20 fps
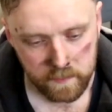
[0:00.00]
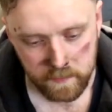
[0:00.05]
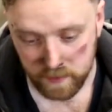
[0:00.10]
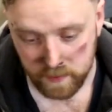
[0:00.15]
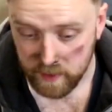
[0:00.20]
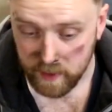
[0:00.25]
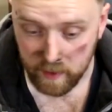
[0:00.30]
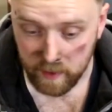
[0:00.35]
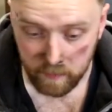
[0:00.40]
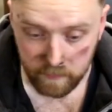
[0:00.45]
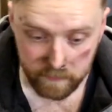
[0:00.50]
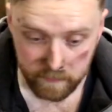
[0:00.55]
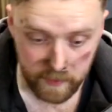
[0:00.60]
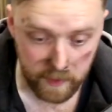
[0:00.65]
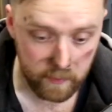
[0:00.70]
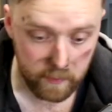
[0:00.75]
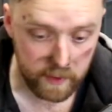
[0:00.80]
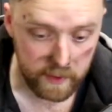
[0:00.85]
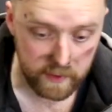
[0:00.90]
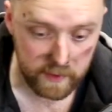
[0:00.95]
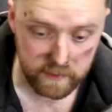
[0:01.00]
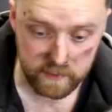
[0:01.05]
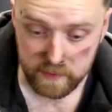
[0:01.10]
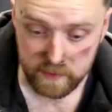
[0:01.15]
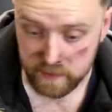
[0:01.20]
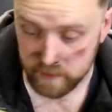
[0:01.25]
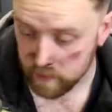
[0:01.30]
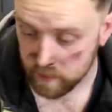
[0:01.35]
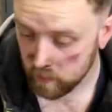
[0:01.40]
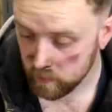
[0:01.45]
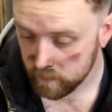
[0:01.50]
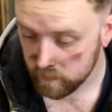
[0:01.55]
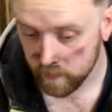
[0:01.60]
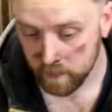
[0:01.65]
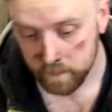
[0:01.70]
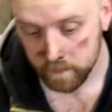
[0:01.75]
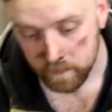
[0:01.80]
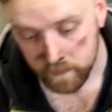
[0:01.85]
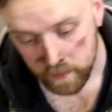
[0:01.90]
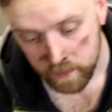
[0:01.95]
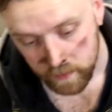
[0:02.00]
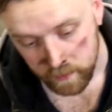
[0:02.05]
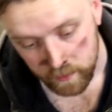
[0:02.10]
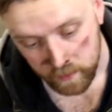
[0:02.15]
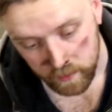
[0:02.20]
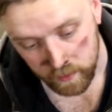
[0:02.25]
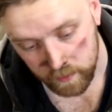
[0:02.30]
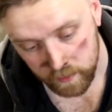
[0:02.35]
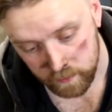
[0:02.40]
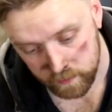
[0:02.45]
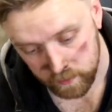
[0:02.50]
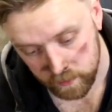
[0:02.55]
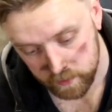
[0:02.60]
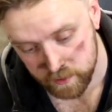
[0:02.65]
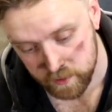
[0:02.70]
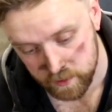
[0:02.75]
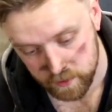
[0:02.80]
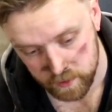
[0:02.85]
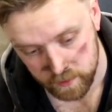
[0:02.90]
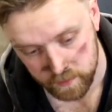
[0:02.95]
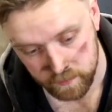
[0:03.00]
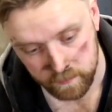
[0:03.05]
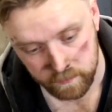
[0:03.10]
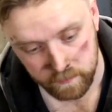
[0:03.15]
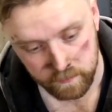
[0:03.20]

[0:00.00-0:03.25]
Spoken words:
But now I realized it's a kohlswa, untouched,